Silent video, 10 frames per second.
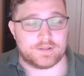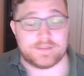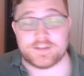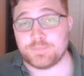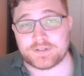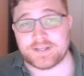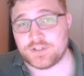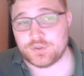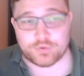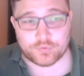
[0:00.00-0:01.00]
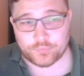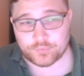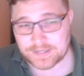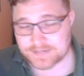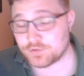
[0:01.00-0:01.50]
This book takes you through
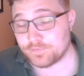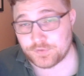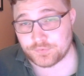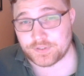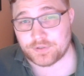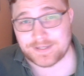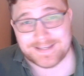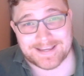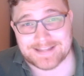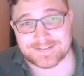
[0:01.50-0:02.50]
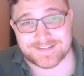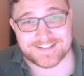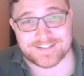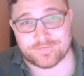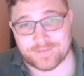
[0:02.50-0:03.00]
classical field theory and
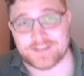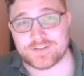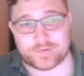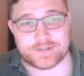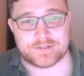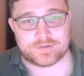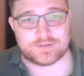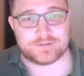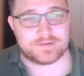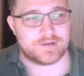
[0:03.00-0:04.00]
studies phase transitions.